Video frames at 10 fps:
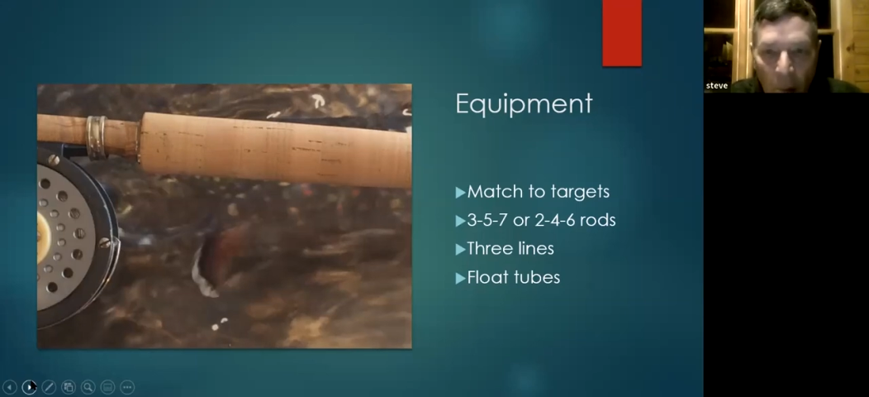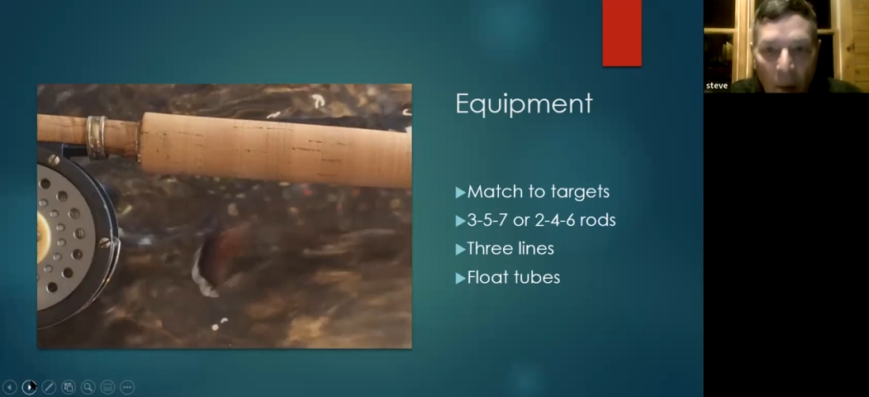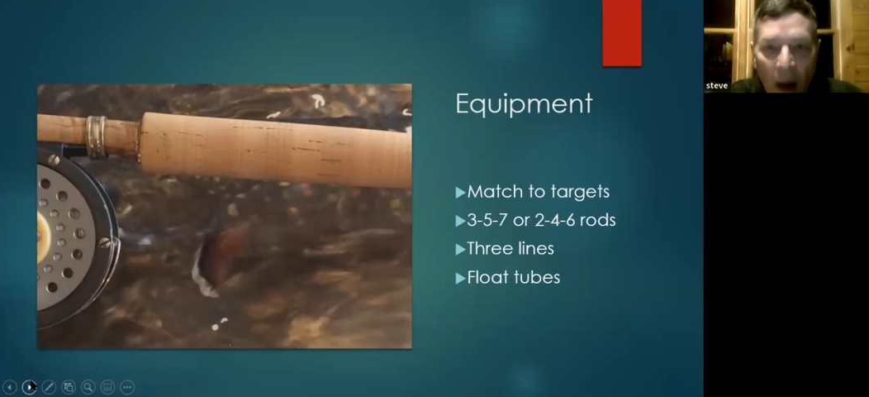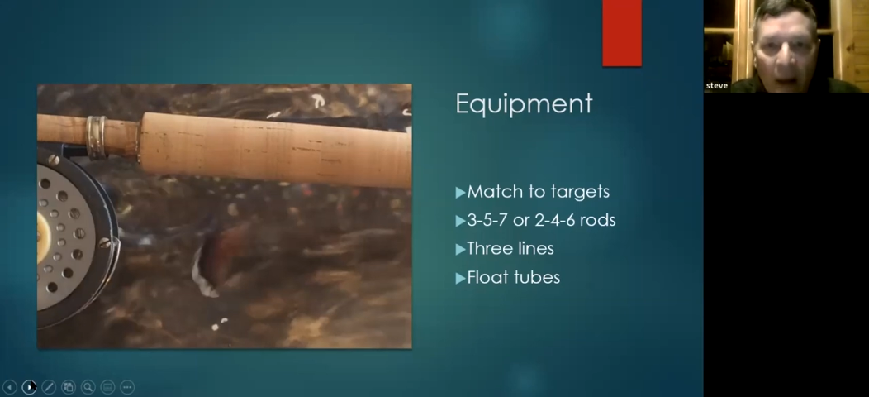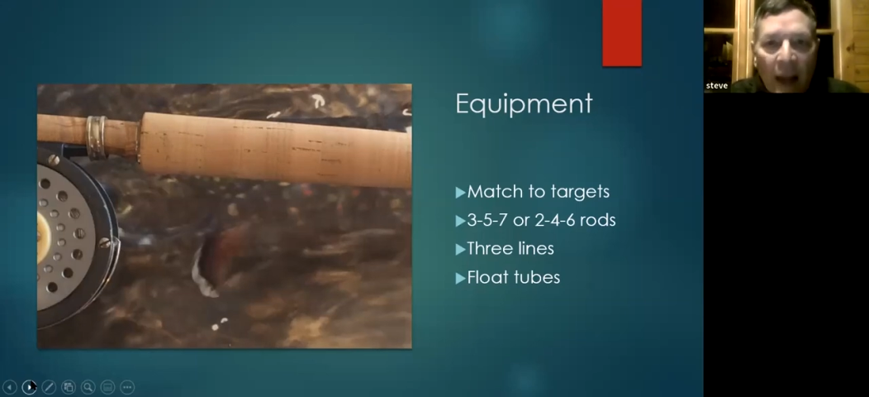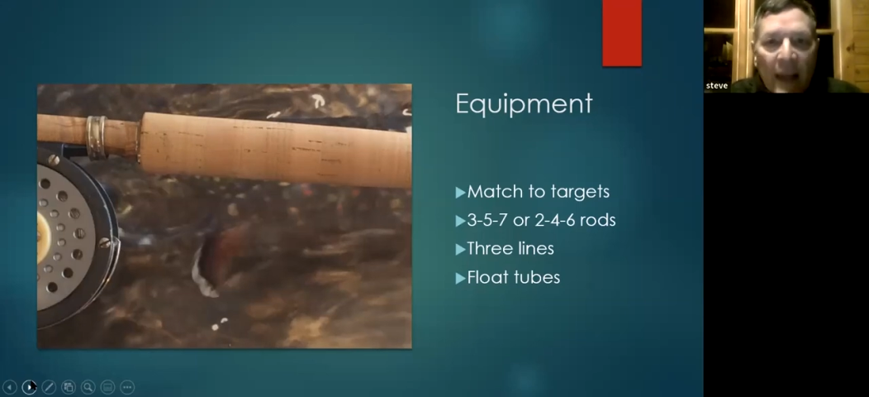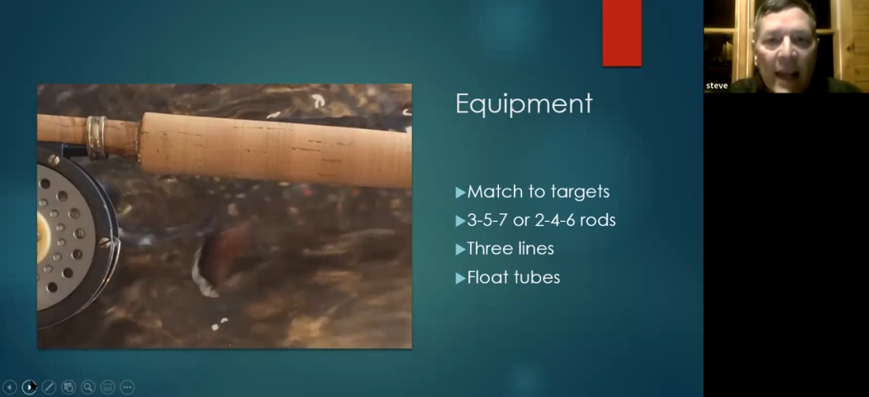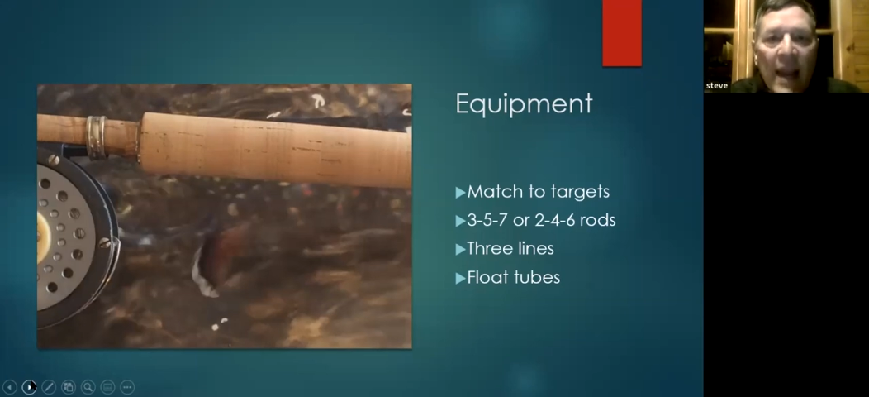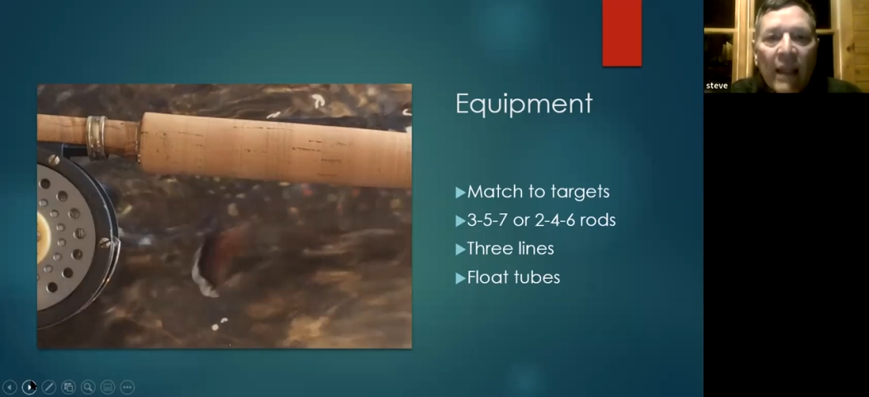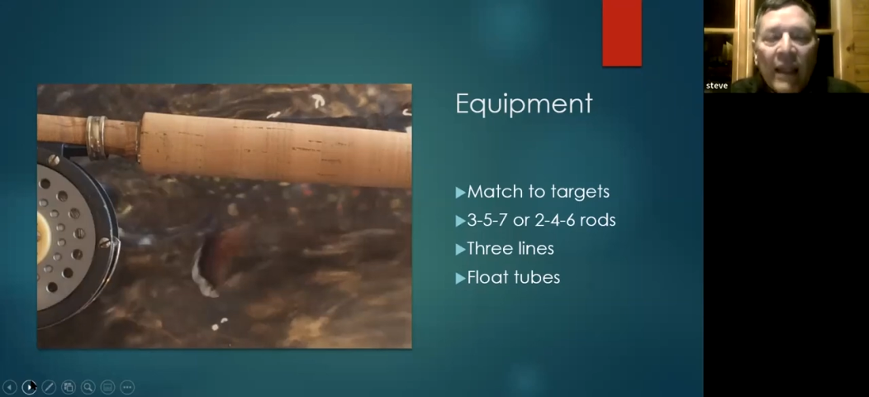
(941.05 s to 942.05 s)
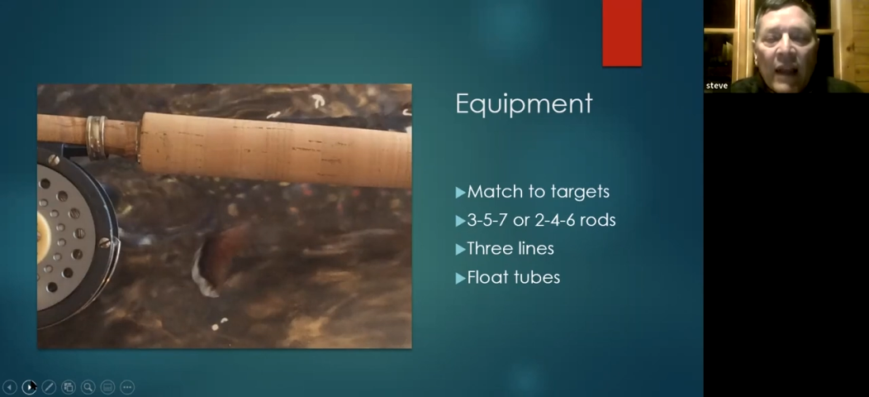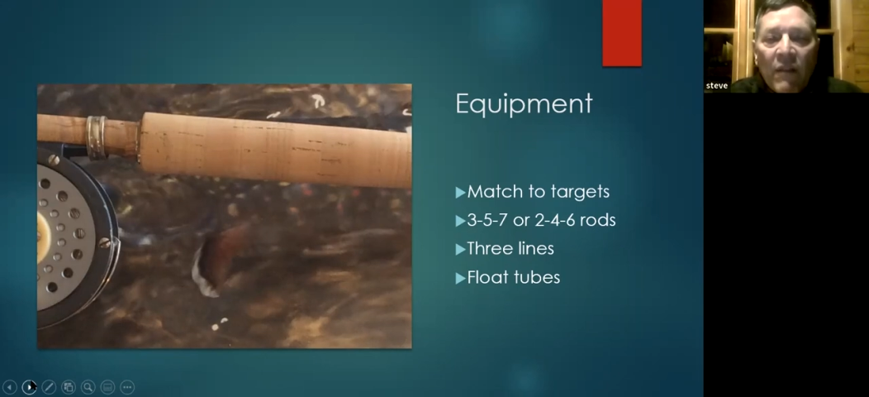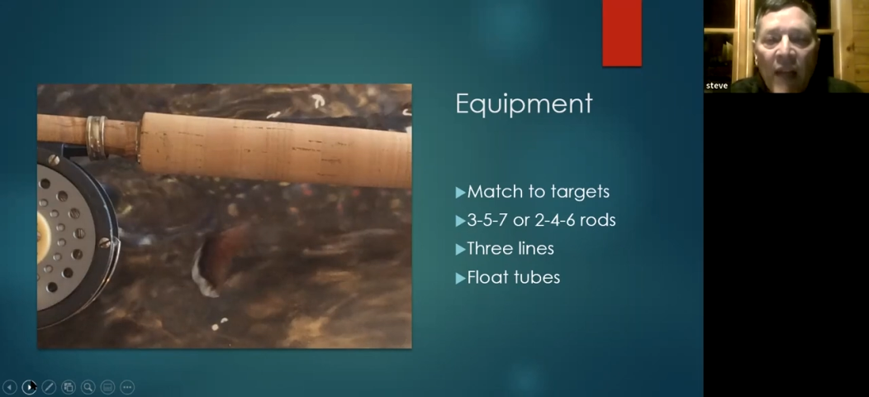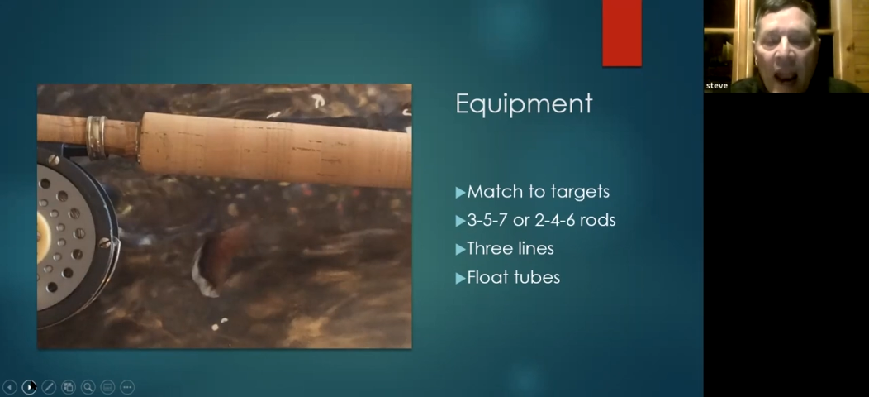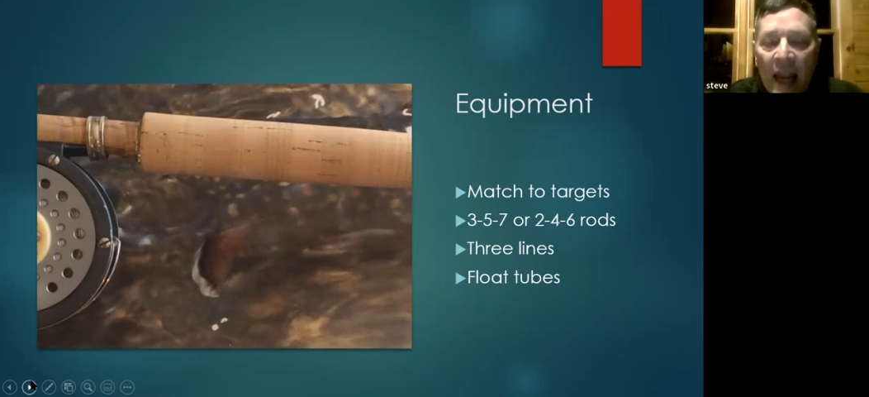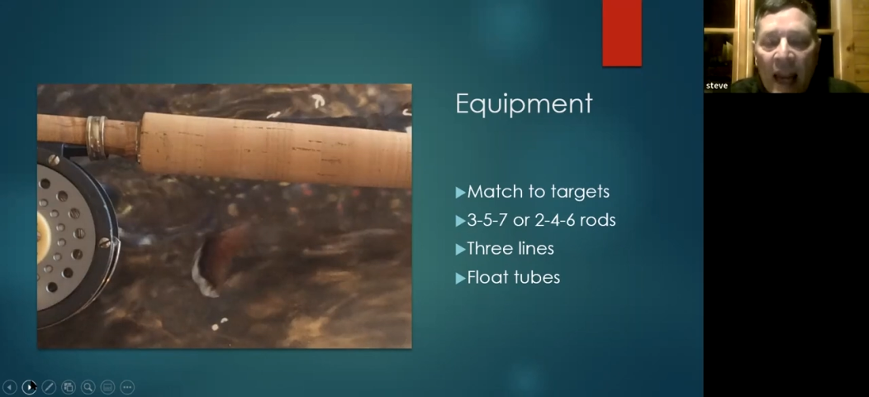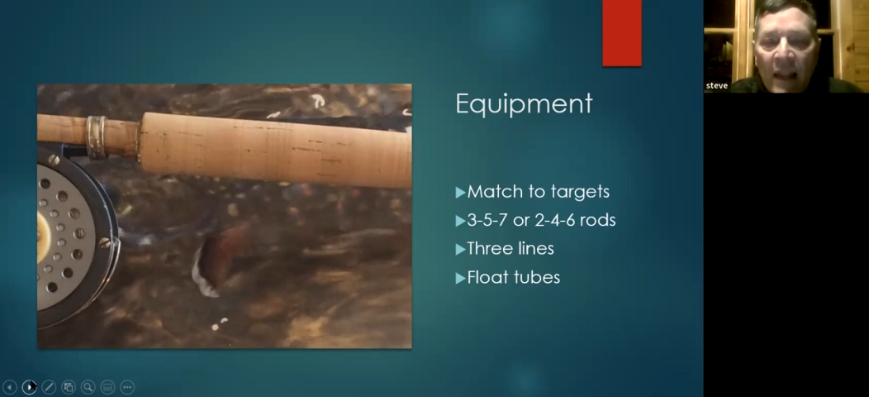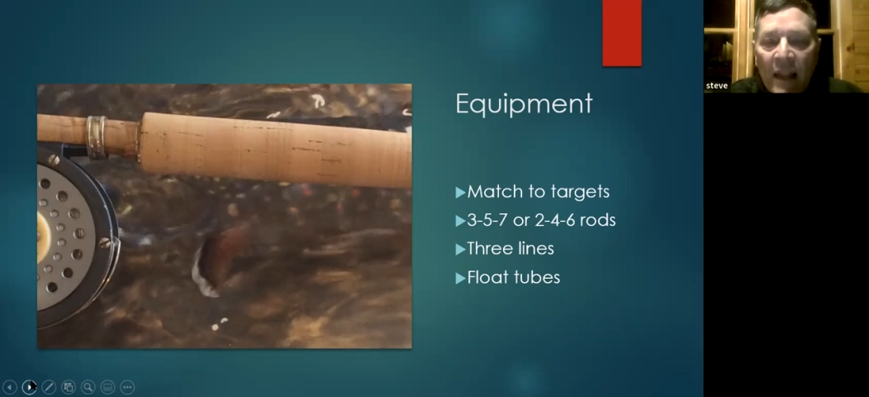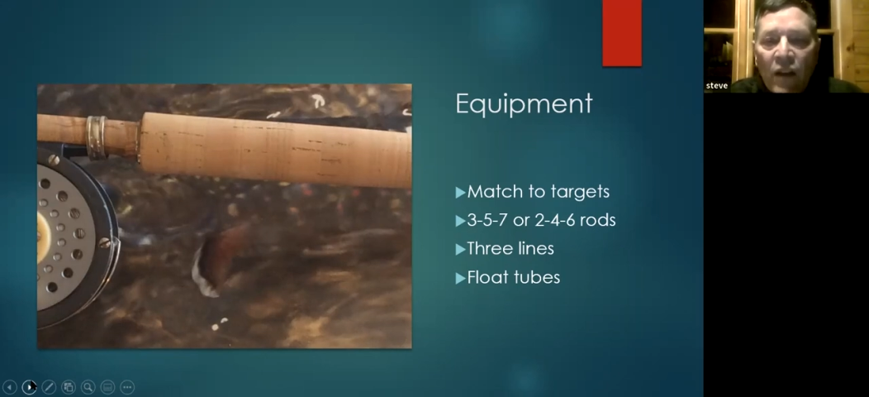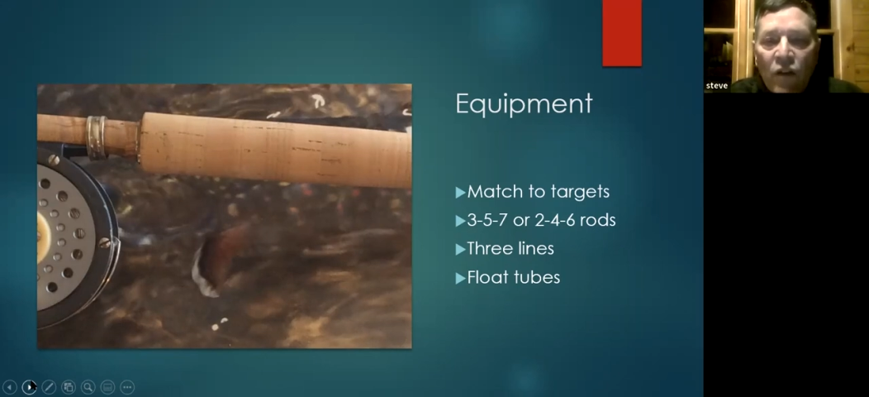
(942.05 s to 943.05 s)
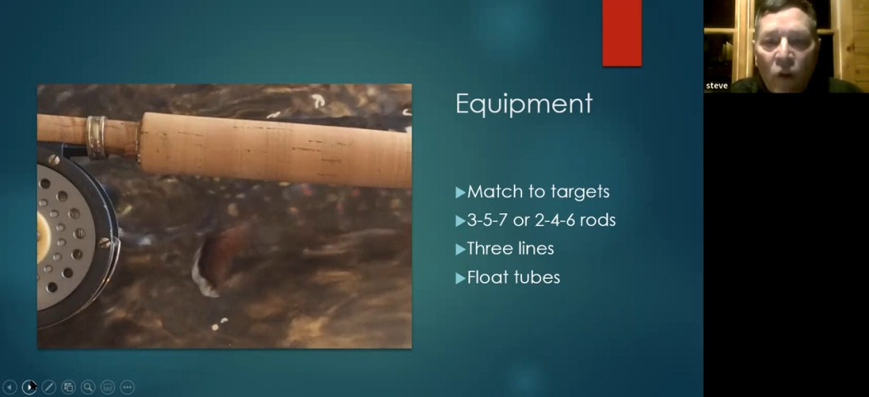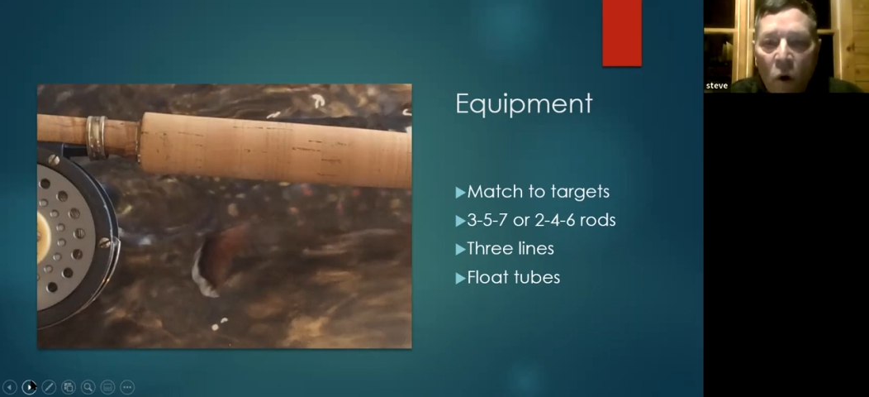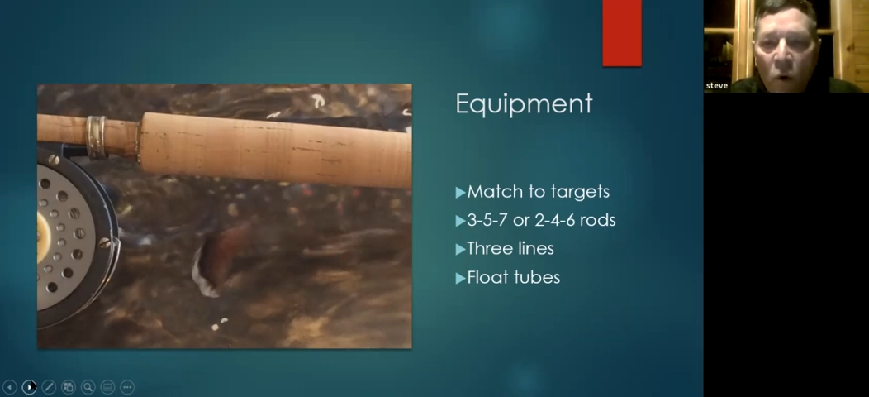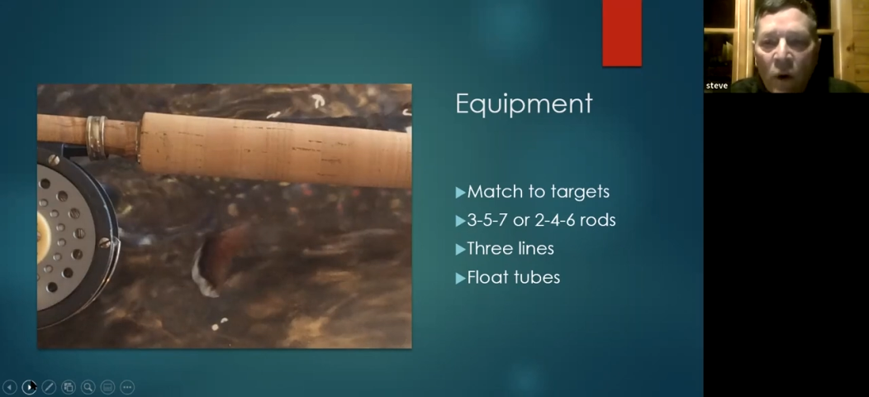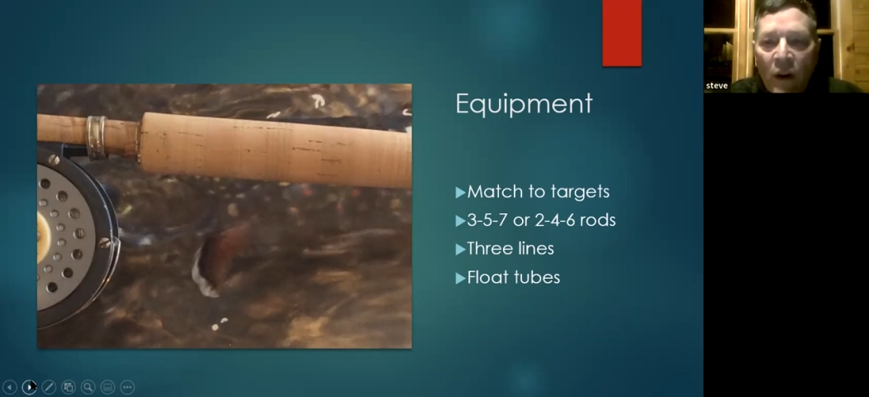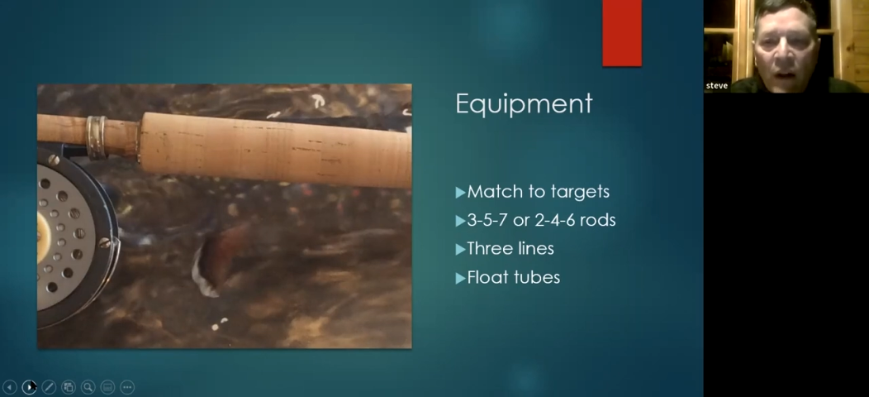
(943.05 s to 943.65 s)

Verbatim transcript: but I can't think of any that don't